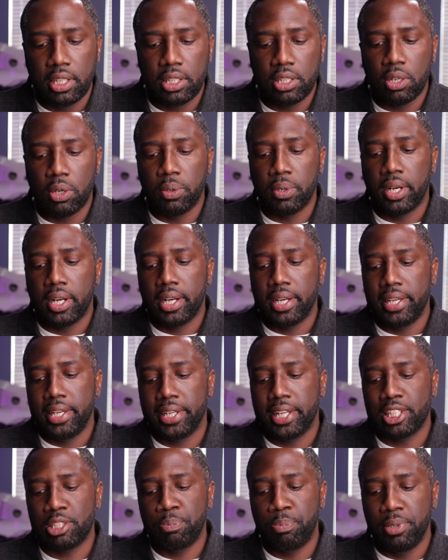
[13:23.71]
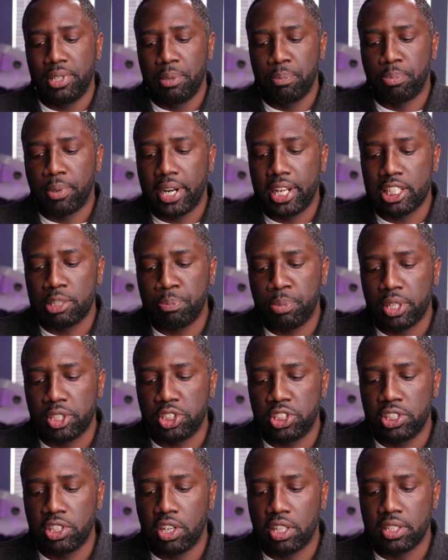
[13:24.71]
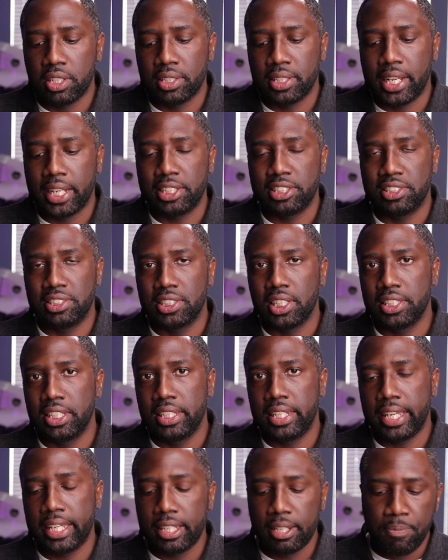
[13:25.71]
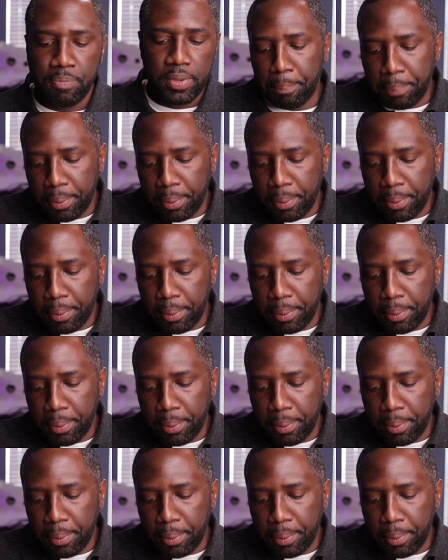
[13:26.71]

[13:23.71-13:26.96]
You know, uh, it gets pretty bright, especially on a nice sunny day.